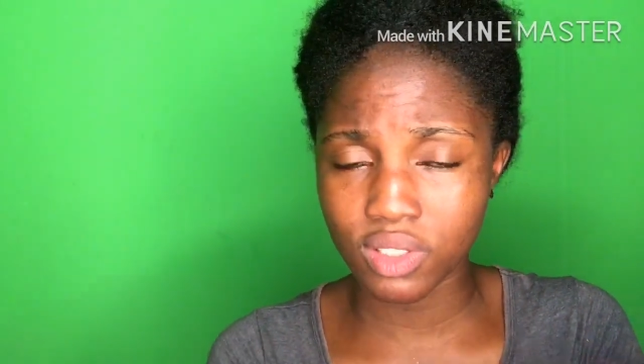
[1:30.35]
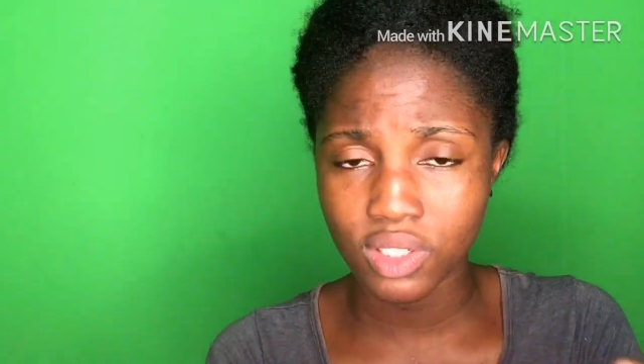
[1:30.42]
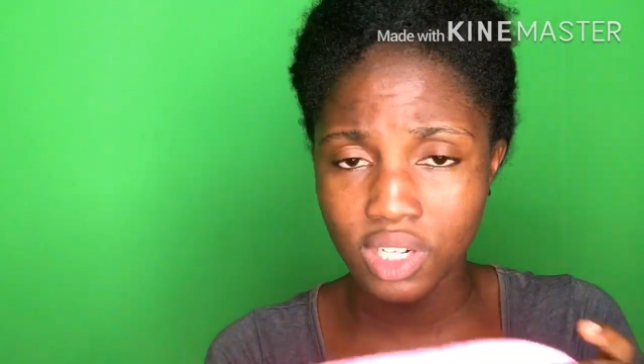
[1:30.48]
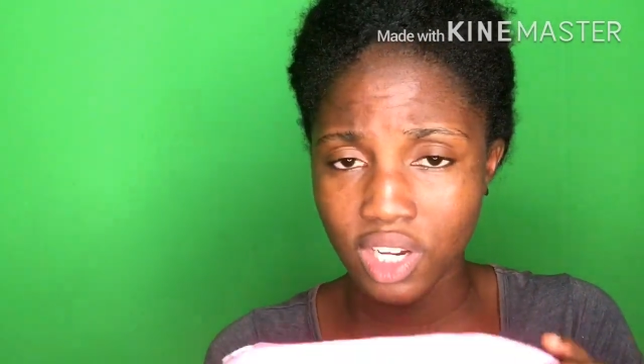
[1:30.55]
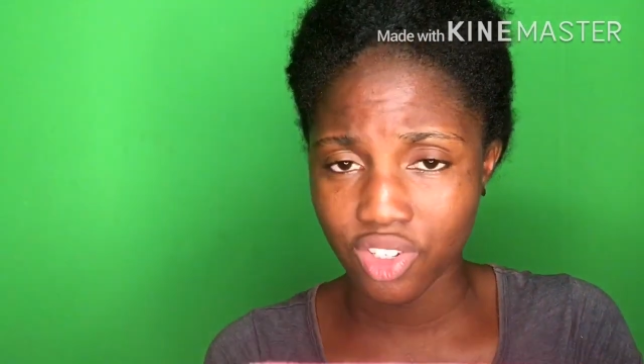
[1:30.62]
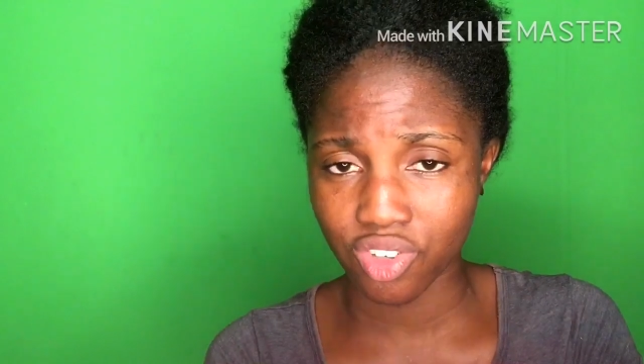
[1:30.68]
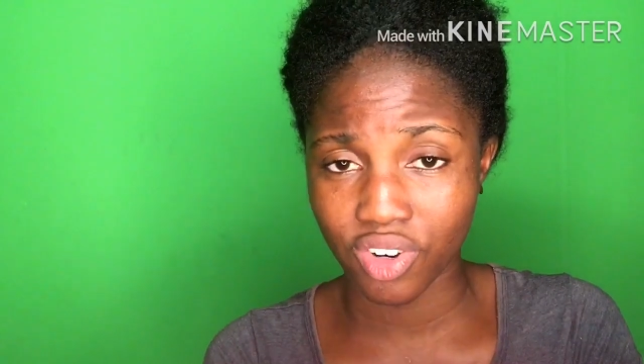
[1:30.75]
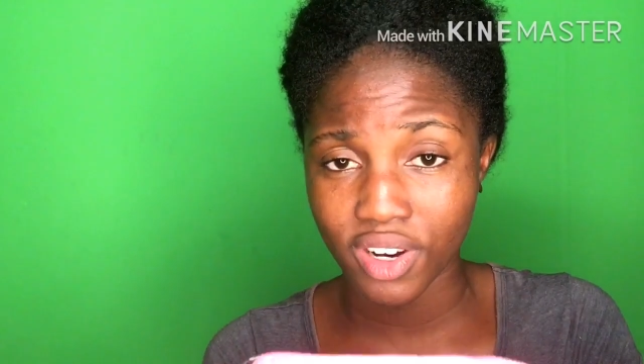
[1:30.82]
your
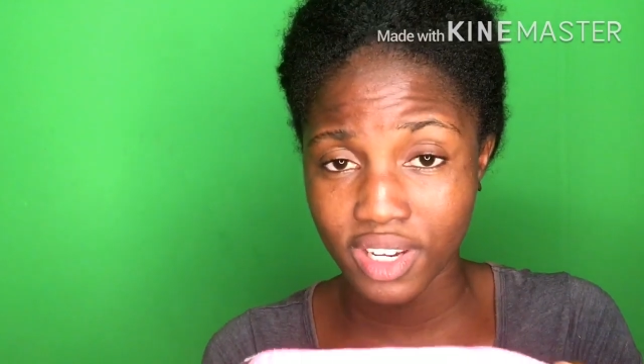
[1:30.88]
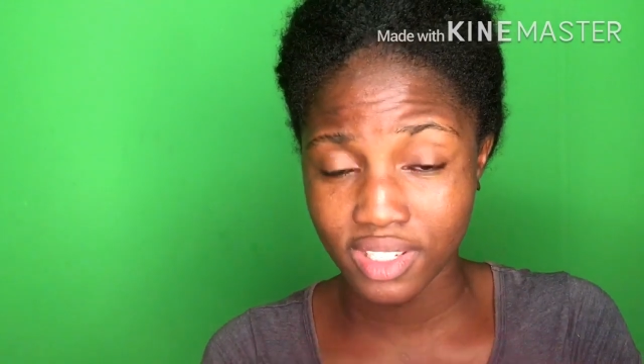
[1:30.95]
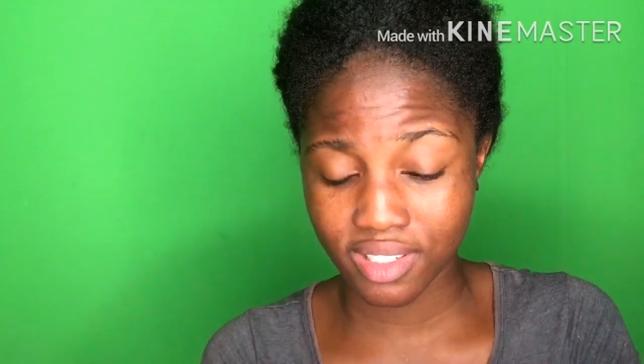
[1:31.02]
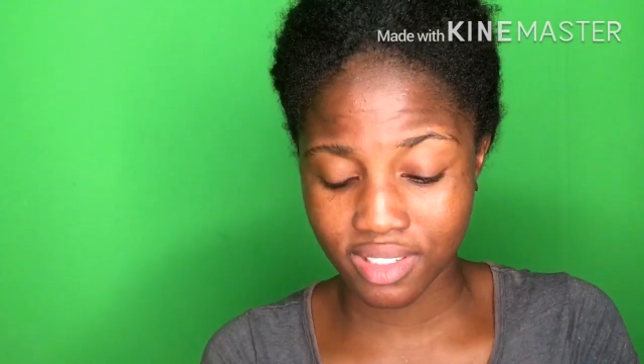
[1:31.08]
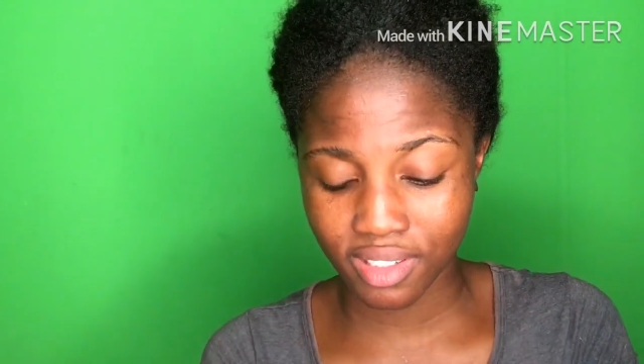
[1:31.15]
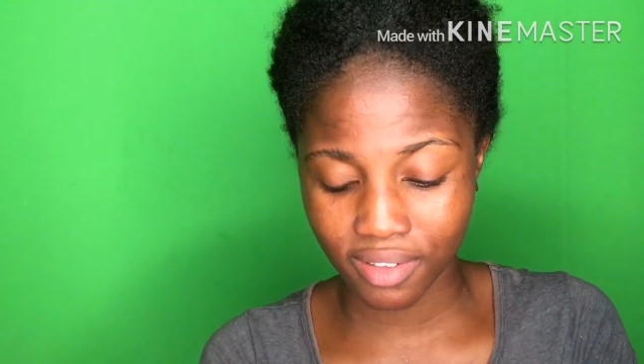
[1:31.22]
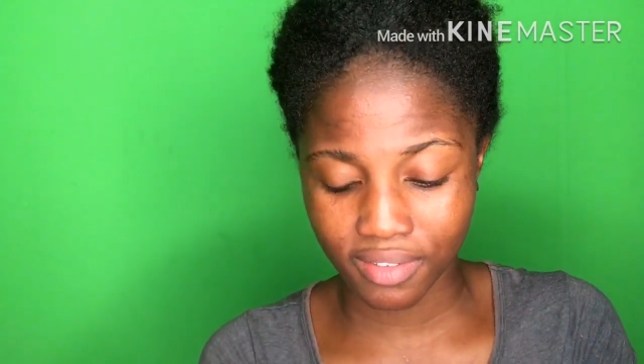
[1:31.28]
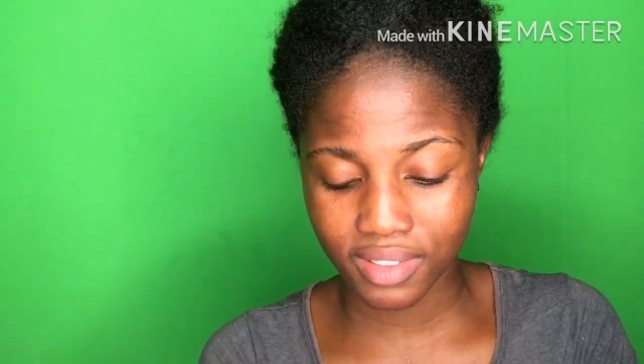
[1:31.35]
natural hair
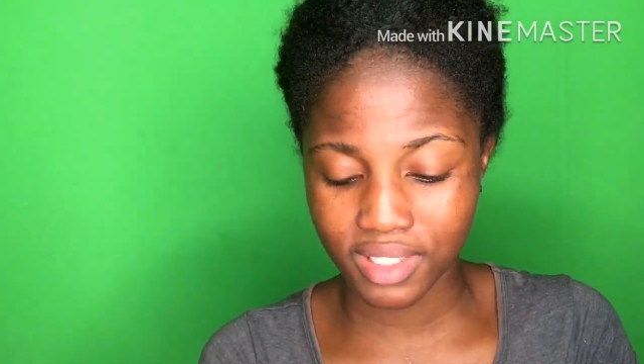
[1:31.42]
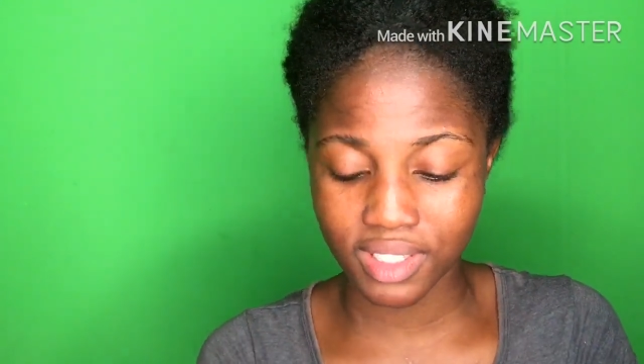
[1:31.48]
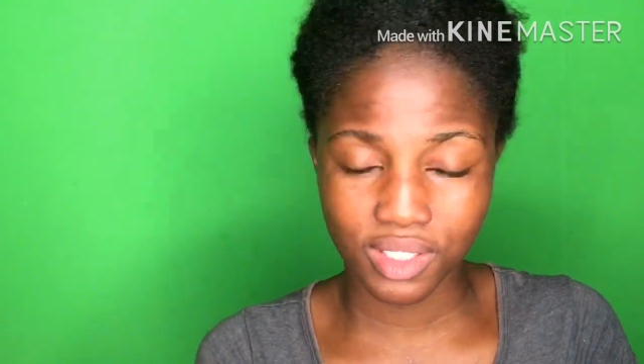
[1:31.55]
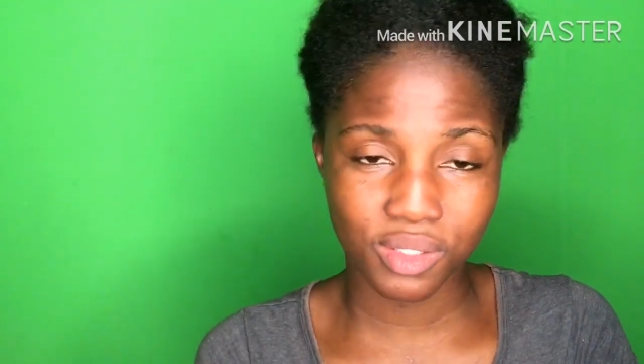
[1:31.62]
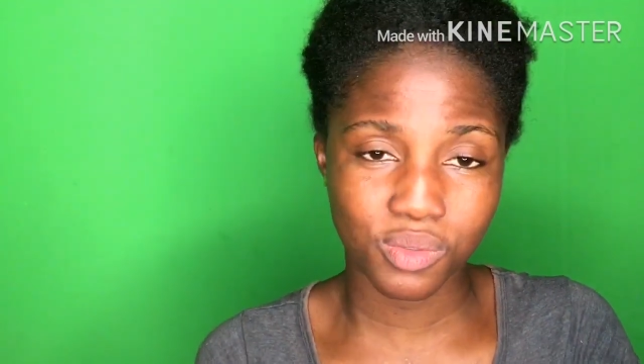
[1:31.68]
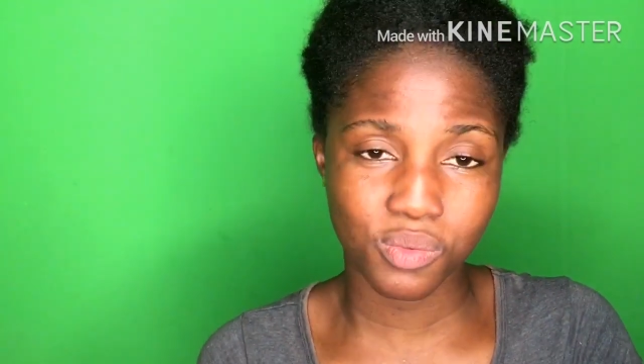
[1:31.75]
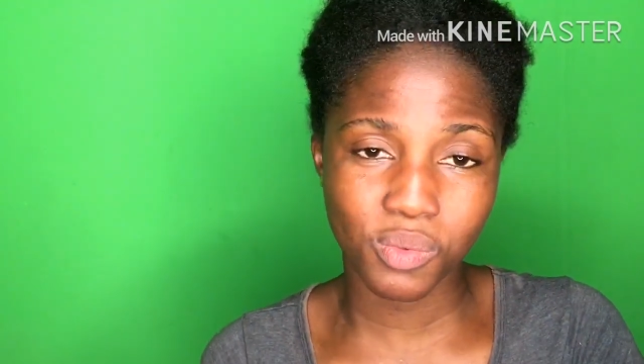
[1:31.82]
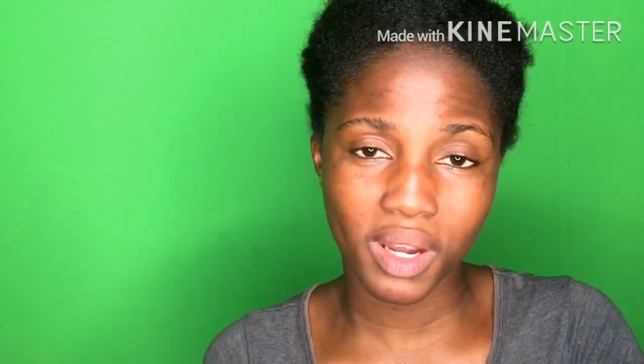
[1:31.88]
soft
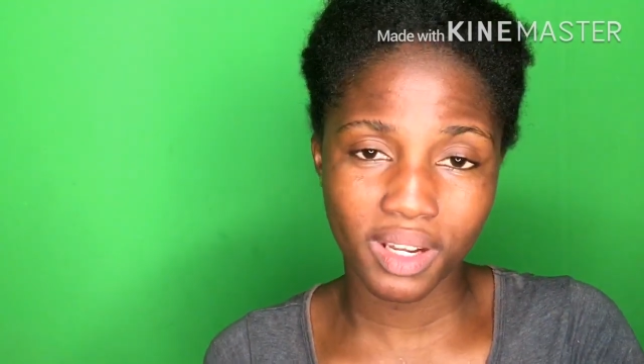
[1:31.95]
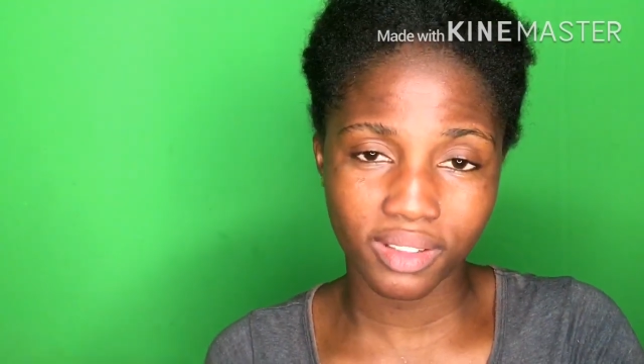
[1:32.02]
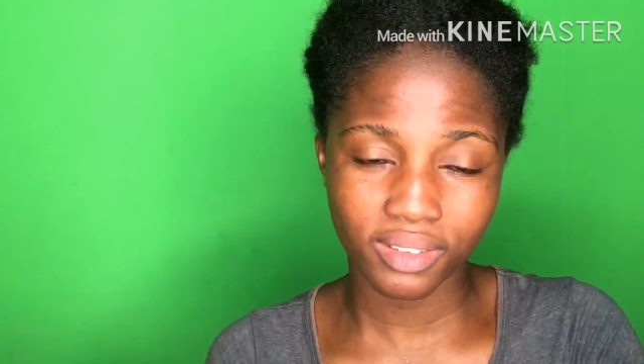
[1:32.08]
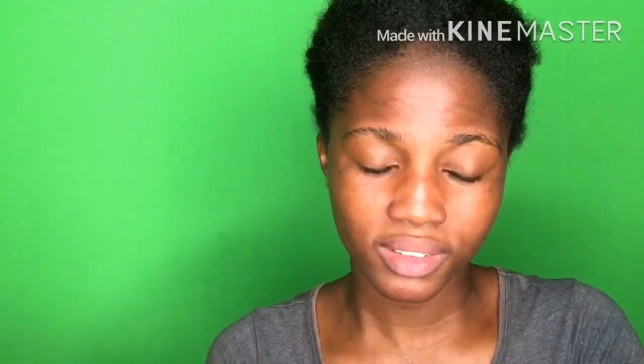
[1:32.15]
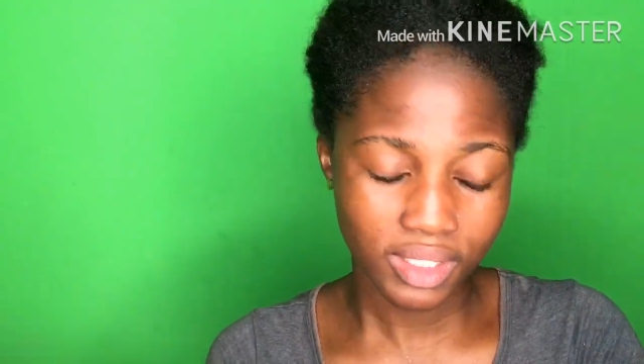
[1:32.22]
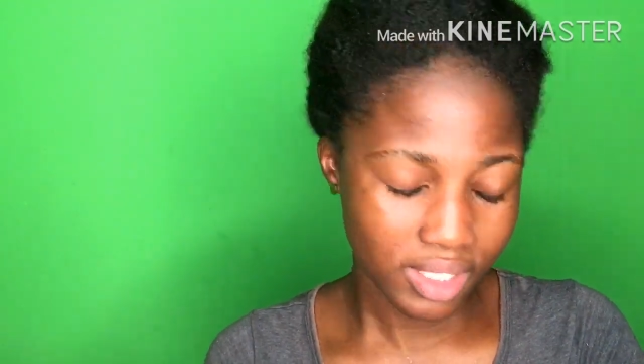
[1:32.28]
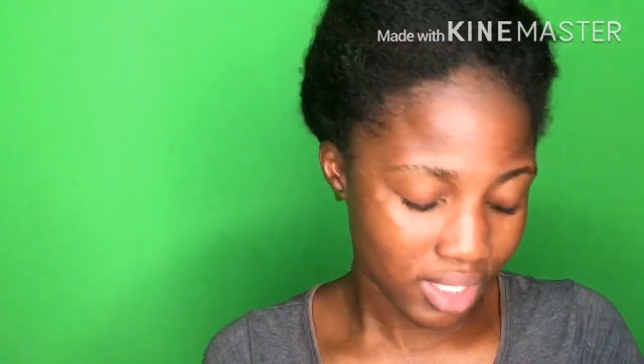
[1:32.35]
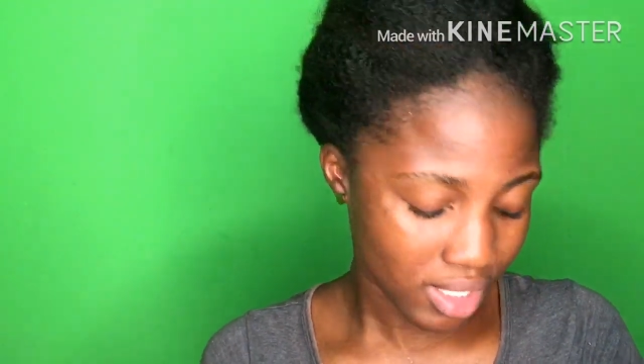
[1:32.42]
as well.